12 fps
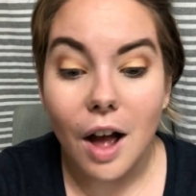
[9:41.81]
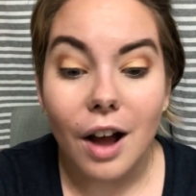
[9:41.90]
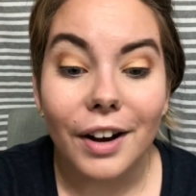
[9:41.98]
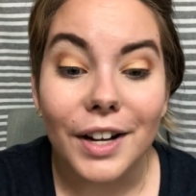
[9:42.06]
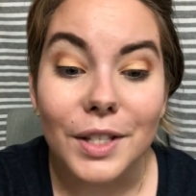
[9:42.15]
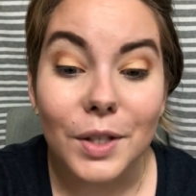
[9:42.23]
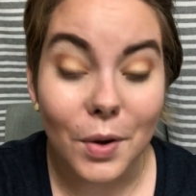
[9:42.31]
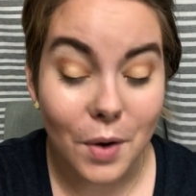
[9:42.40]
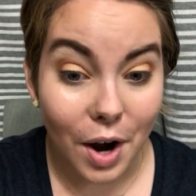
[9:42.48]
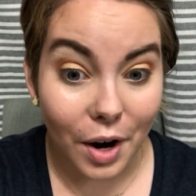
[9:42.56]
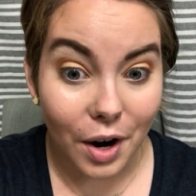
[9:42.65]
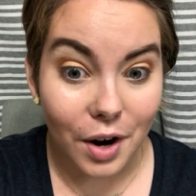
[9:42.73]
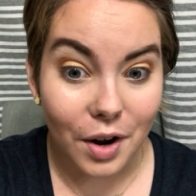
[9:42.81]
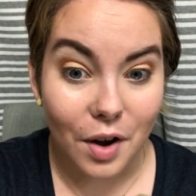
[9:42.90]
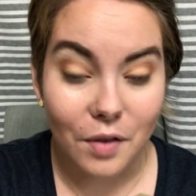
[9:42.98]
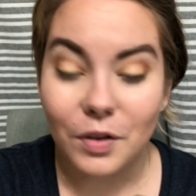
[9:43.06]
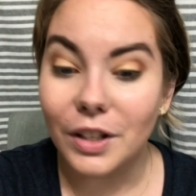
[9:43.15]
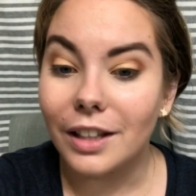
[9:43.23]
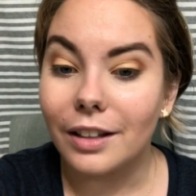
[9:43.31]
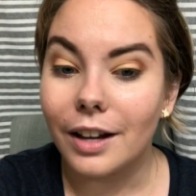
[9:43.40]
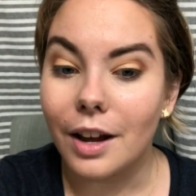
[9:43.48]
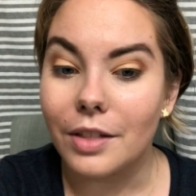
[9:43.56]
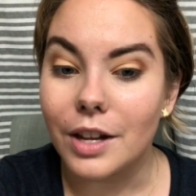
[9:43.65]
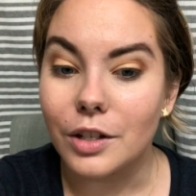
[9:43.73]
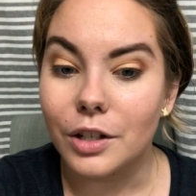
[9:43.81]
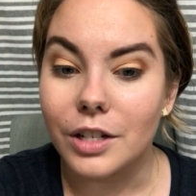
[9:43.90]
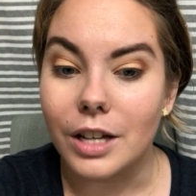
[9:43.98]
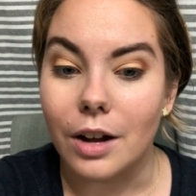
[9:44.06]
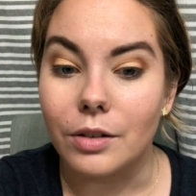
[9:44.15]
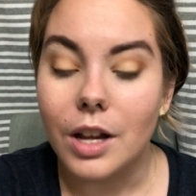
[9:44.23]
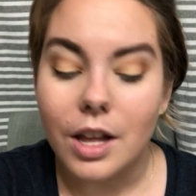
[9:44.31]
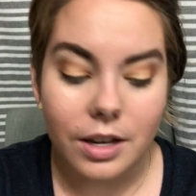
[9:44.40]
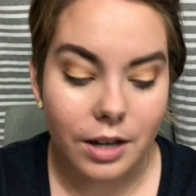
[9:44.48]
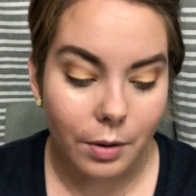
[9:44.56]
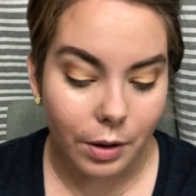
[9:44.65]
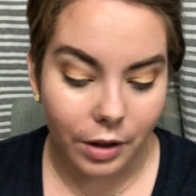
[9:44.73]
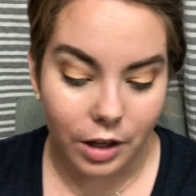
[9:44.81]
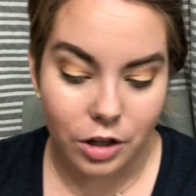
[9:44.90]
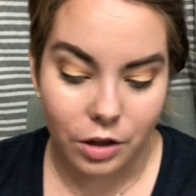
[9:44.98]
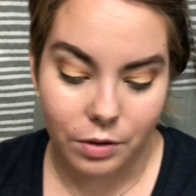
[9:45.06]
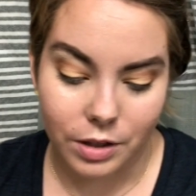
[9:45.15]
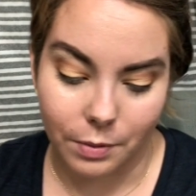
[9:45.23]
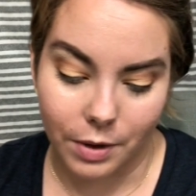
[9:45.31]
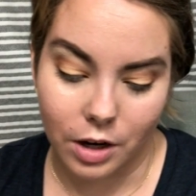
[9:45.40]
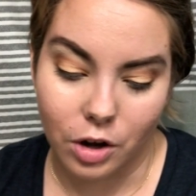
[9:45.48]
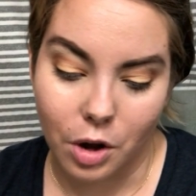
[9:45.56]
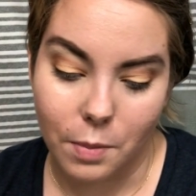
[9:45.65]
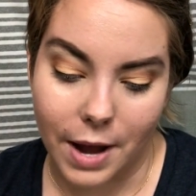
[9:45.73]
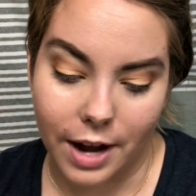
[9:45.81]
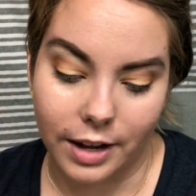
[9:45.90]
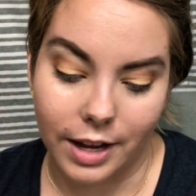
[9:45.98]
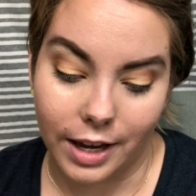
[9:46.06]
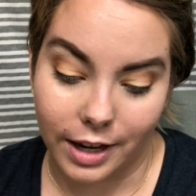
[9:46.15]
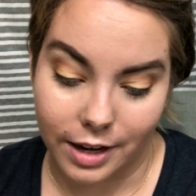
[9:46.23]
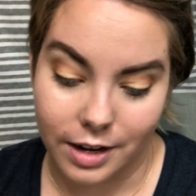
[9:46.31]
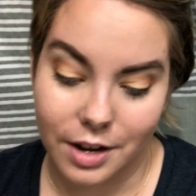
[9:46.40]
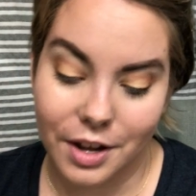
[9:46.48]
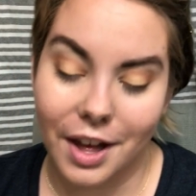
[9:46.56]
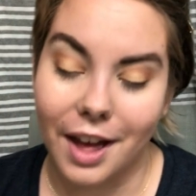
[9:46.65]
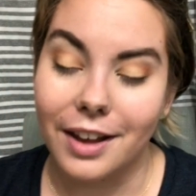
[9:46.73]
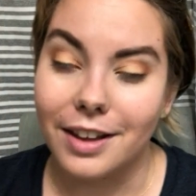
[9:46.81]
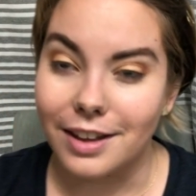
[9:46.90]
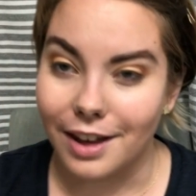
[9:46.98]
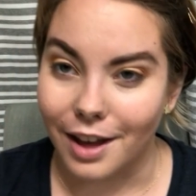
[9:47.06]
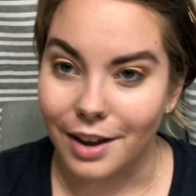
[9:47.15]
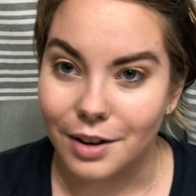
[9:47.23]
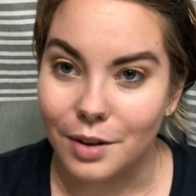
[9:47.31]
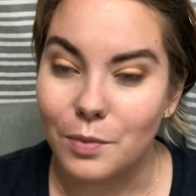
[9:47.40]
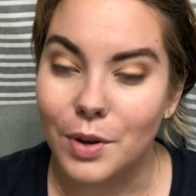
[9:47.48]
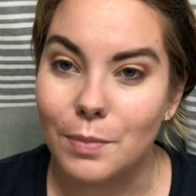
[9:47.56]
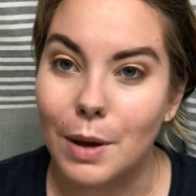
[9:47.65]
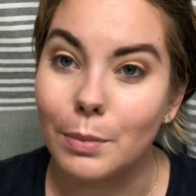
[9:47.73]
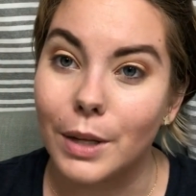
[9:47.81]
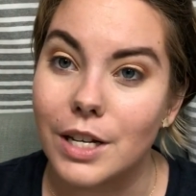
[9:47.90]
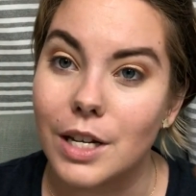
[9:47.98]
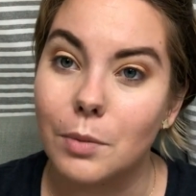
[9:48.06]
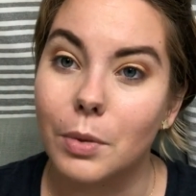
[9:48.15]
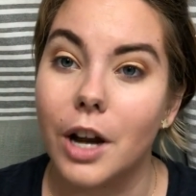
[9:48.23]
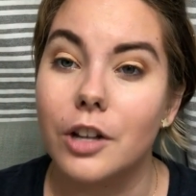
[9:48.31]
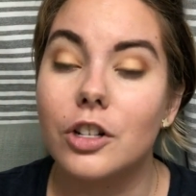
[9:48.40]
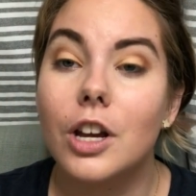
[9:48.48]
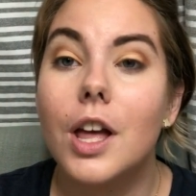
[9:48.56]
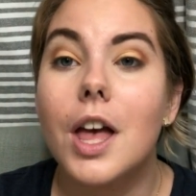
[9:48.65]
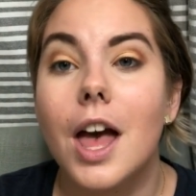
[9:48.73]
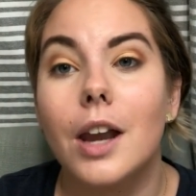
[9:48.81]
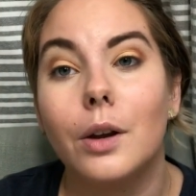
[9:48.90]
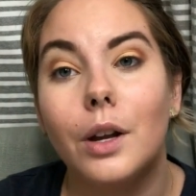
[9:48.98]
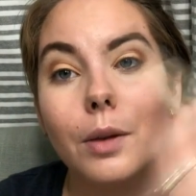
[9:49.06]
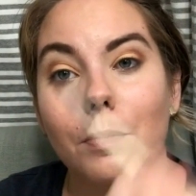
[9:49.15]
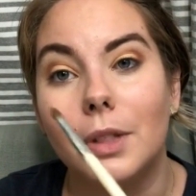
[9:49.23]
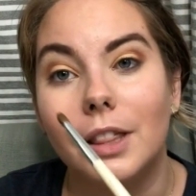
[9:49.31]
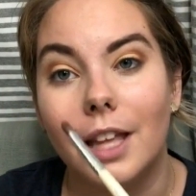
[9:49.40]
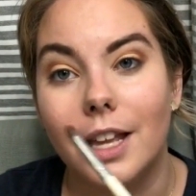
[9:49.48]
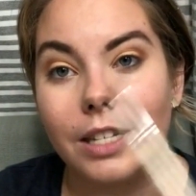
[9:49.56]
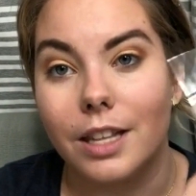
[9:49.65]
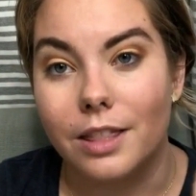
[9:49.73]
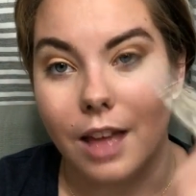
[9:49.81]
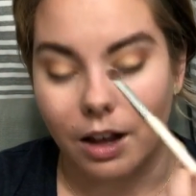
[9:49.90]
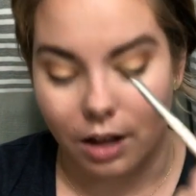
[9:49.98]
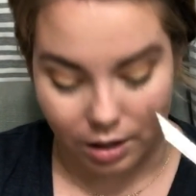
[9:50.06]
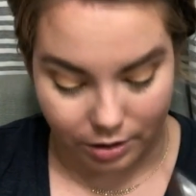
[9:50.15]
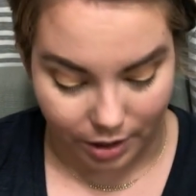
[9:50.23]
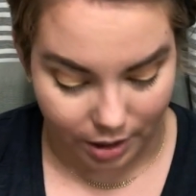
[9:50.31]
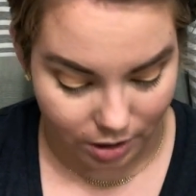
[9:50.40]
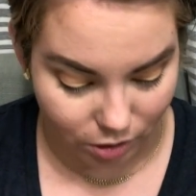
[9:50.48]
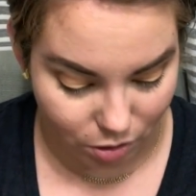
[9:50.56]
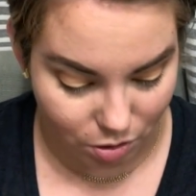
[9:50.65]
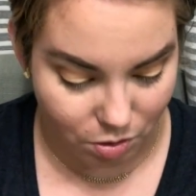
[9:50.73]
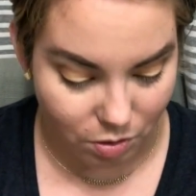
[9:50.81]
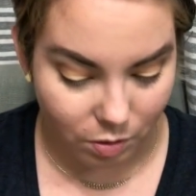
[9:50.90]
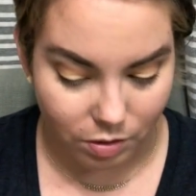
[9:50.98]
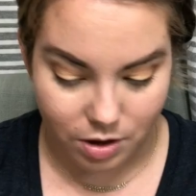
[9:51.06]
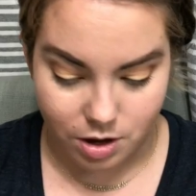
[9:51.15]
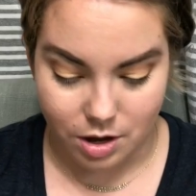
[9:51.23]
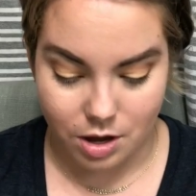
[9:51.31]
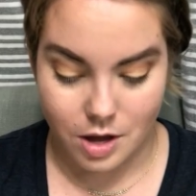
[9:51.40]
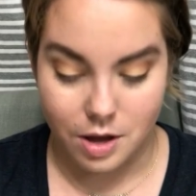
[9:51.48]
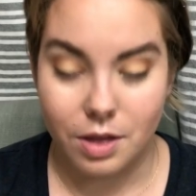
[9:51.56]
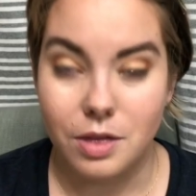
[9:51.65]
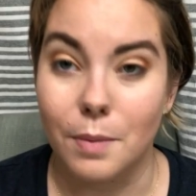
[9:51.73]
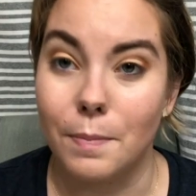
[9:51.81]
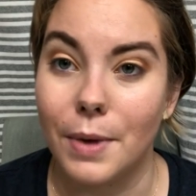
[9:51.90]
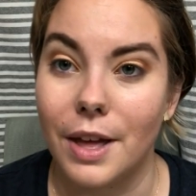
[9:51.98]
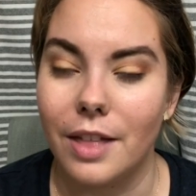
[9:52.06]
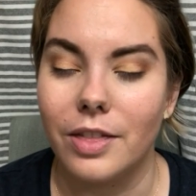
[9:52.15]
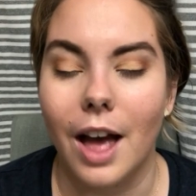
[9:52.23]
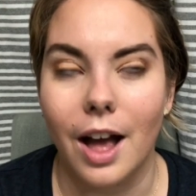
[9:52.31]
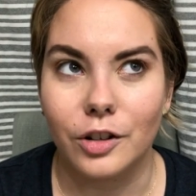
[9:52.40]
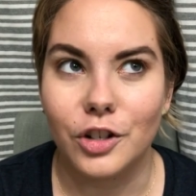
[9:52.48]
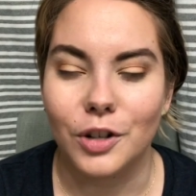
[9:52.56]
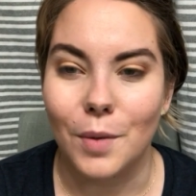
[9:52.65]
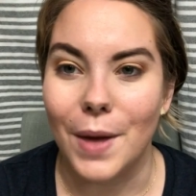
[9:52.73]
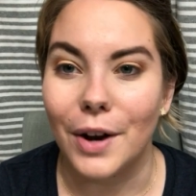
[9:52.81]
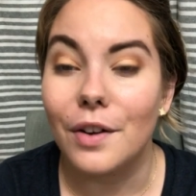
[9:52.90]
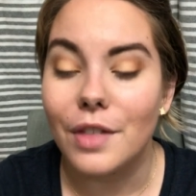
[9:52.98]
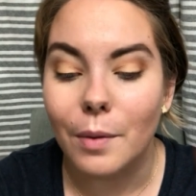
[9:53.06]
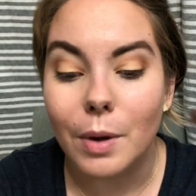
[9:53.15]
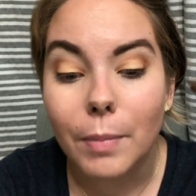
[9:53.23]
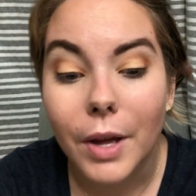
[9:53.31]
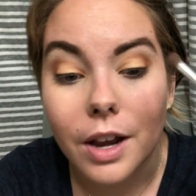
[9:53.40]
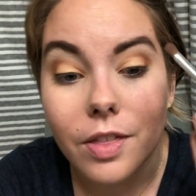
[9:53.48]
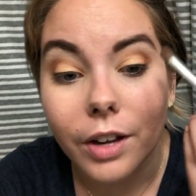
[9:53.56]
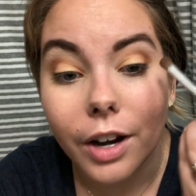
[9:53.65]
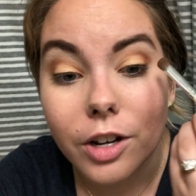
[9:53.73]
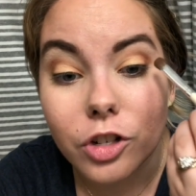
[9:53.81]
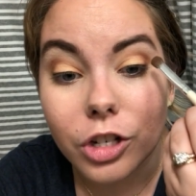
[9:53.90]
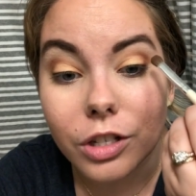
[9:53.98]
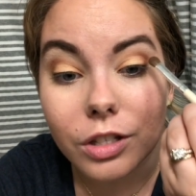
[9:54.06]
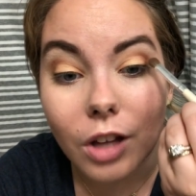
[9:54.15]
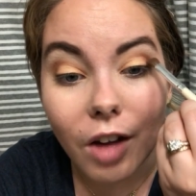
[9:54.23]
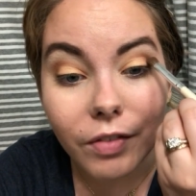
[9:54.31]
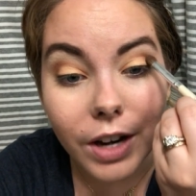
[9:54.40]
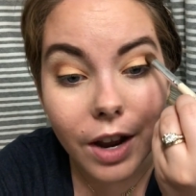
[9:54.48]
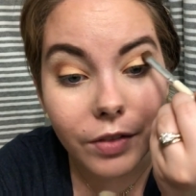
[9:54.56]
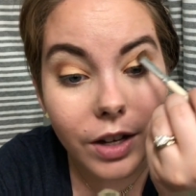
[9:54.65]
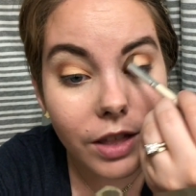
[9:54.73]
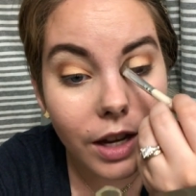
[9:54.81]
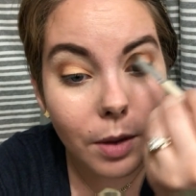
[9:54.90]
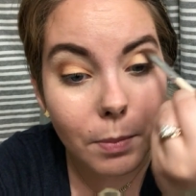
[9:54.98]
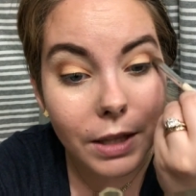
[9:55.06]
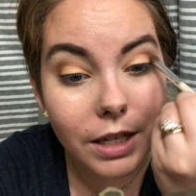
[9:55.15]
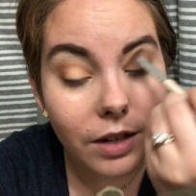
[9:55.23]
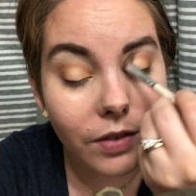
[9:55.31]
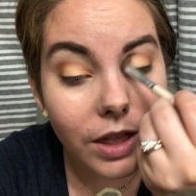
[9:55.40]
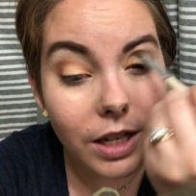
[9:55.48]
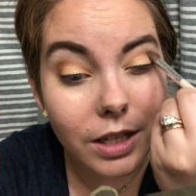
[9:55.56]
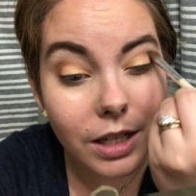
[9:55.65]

Alright, so I really like how that turned out. Now what I'm going to do is I'm going to go back in again with my blending brush, and I'm going to blend that color into the Extra Better that we put in there, and just soften everything and blend everything